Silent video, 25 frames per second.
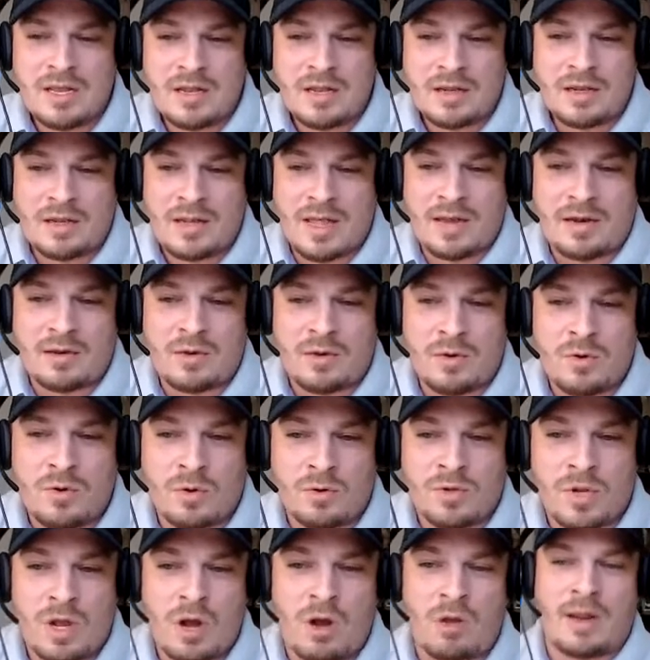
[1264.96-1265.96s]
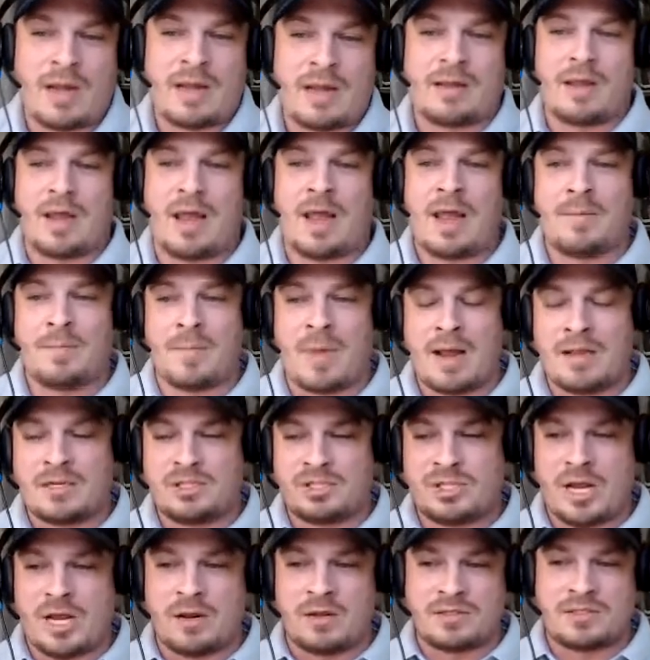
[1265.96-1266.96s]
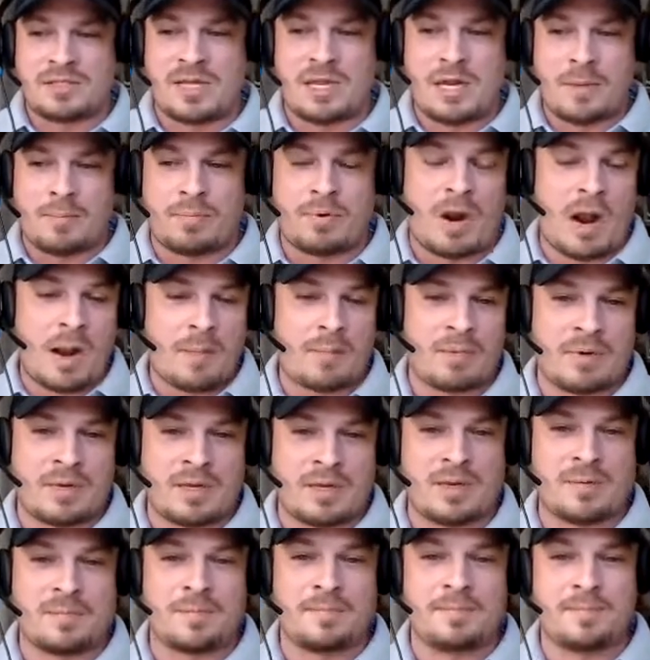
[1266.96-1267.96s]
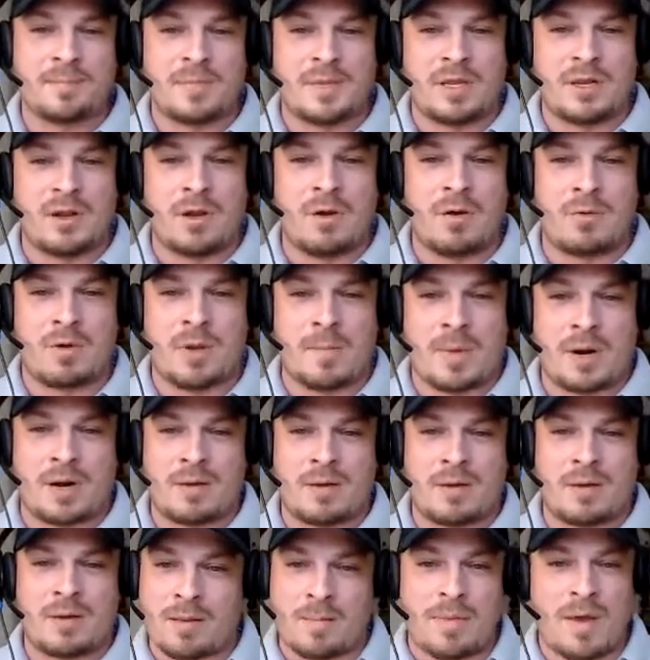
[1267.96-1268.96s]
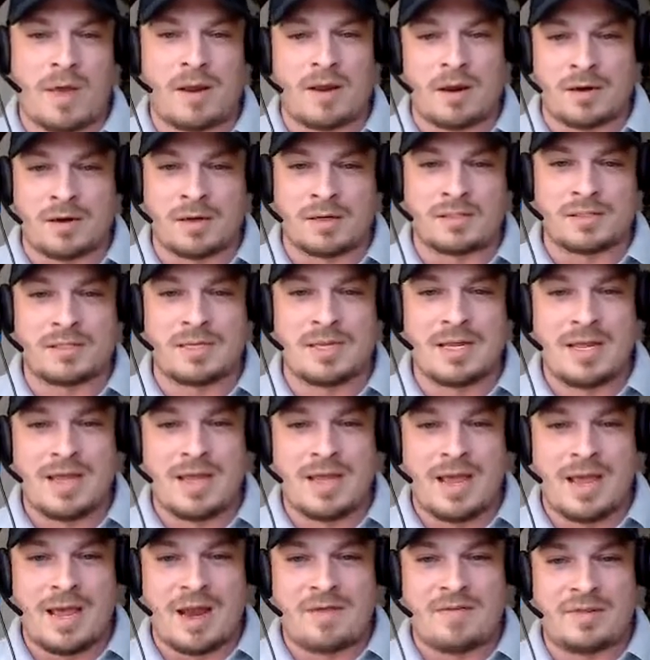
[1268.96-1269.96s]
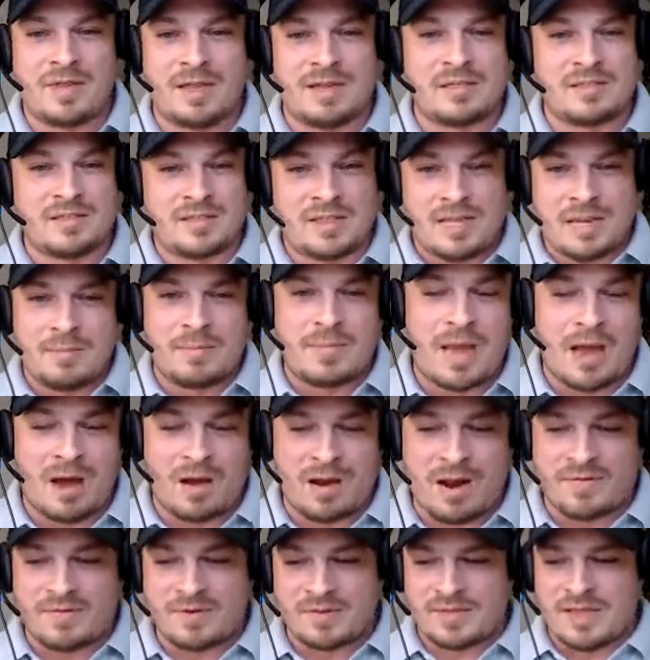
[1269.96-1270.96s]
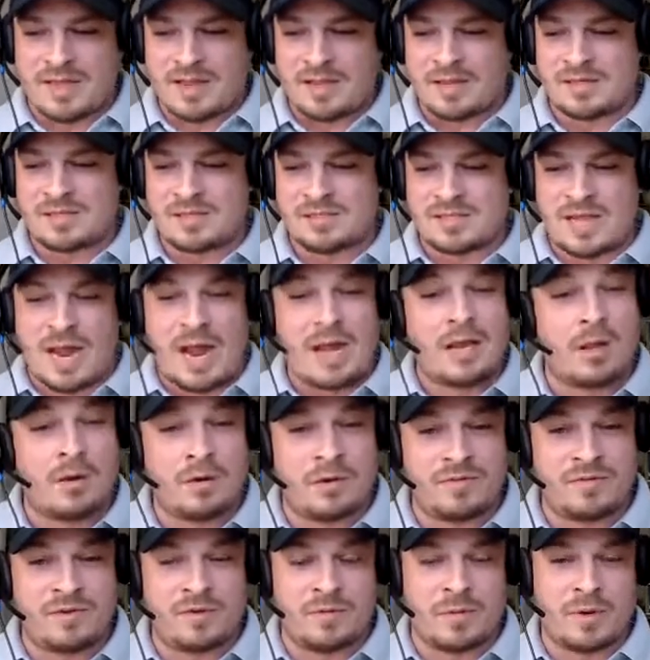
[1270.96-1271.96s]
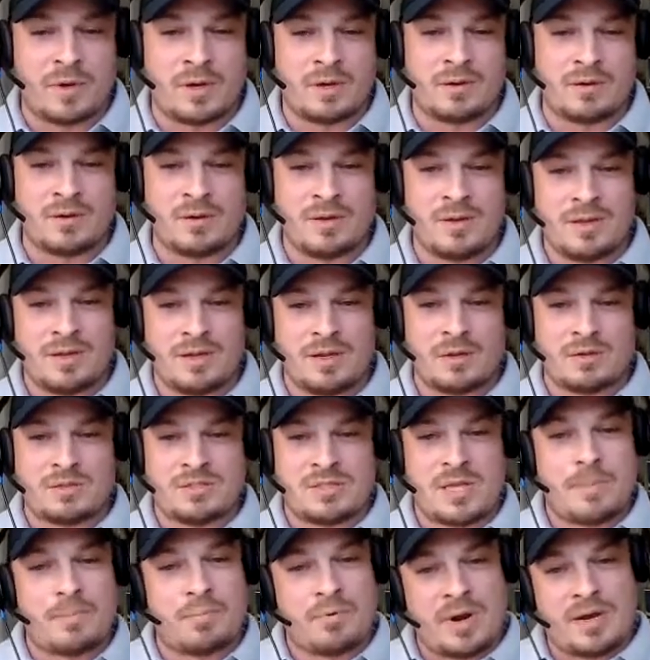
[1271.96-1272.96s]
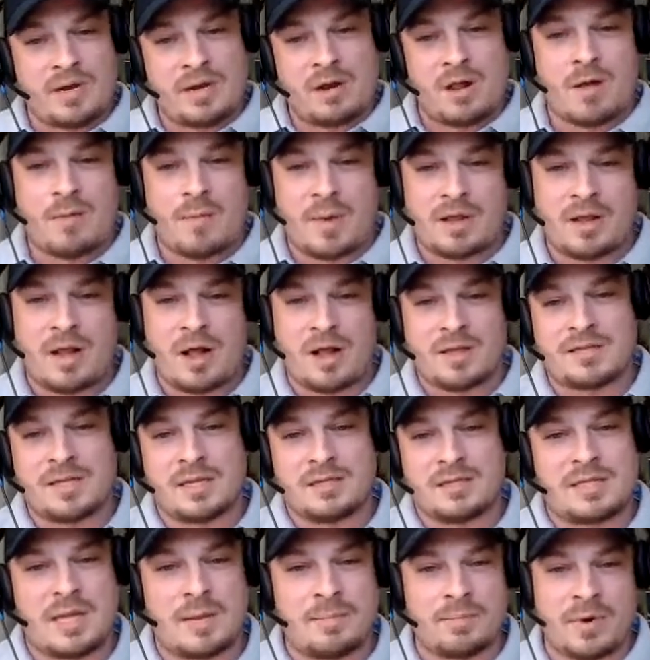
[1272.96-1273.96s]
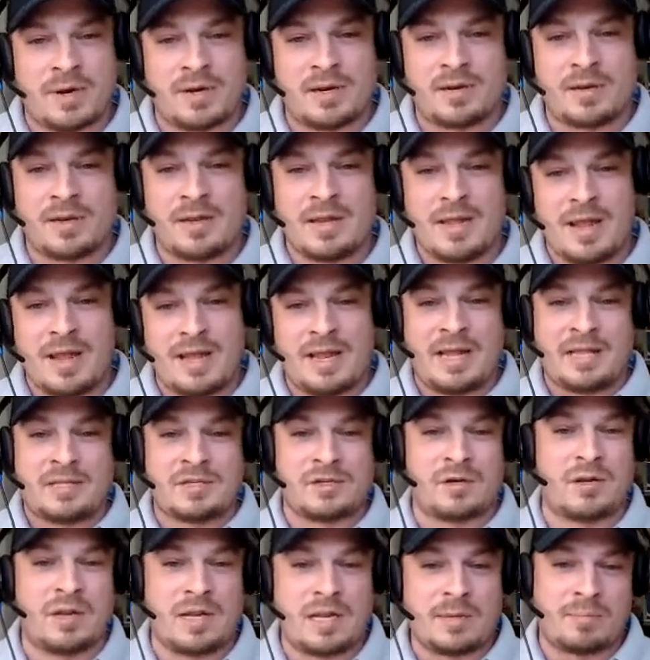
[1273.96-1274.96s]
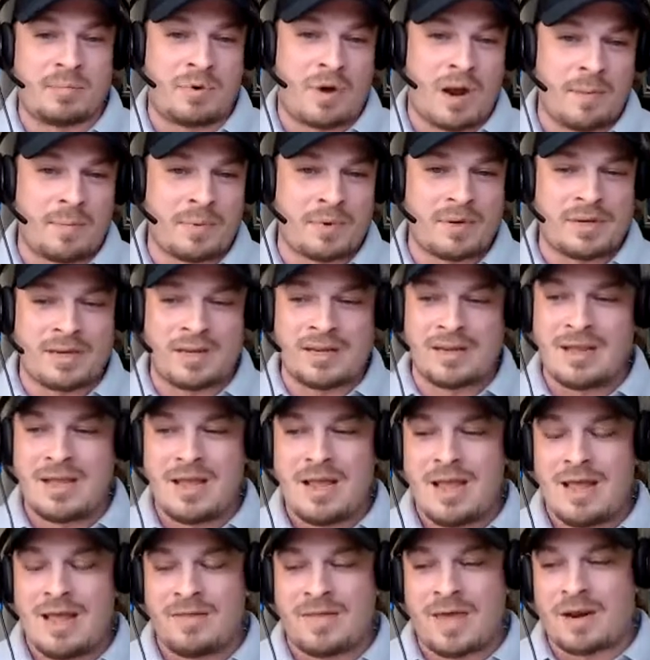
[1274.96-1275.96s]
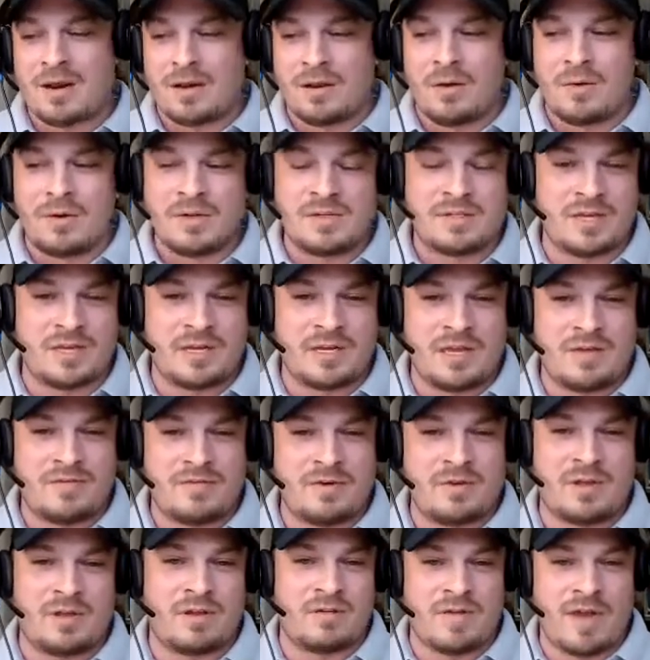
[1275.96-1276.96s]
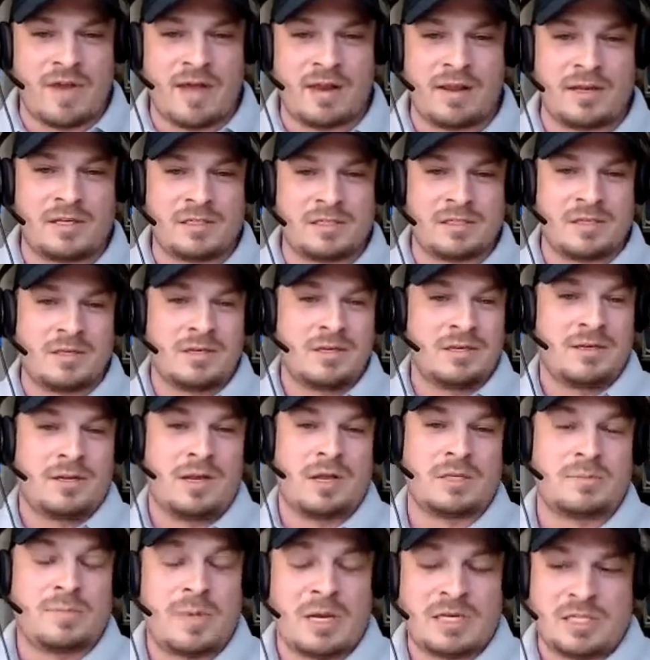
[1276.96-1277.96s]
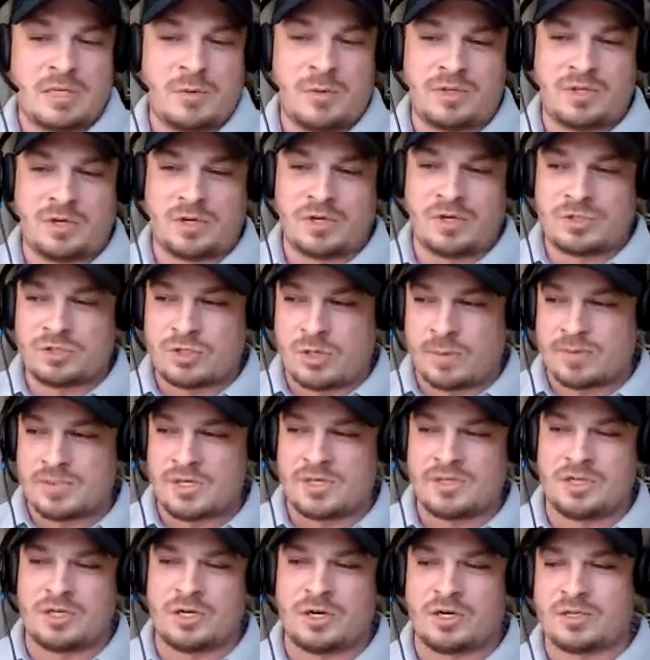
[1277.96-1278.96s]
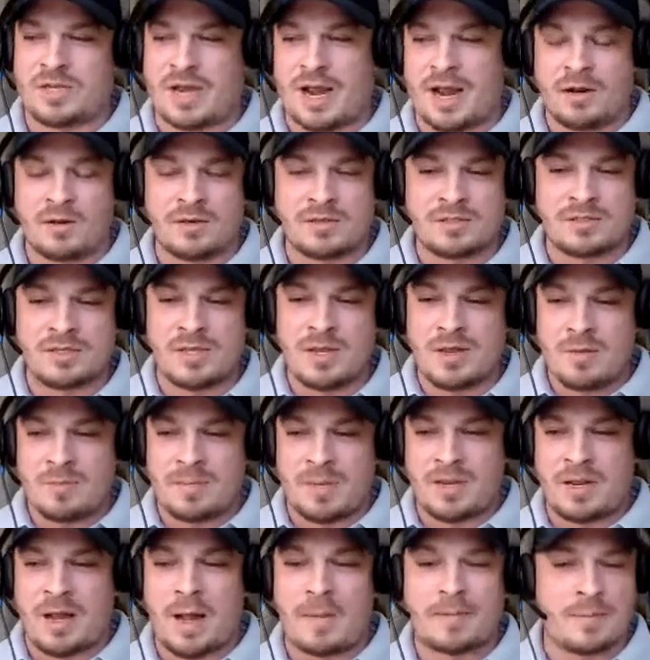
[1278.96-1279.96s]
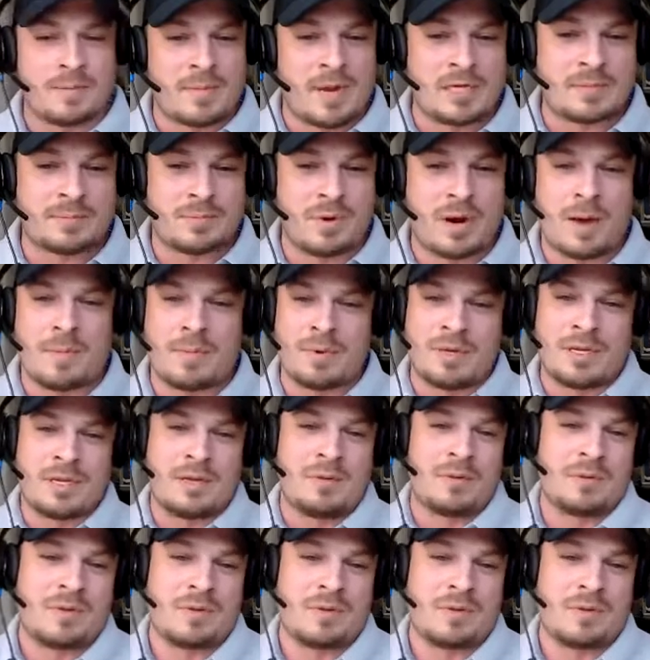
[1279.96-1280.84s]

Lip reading: letting Google know, like, hey, my channel's set up properly, compared to my competitors. Everything's themed out, everything is siloed, if you will, separated, all my content separated and interlinked properly. That alone is going to give you the advantage, especially with your descriptions and your titles being optimized properly.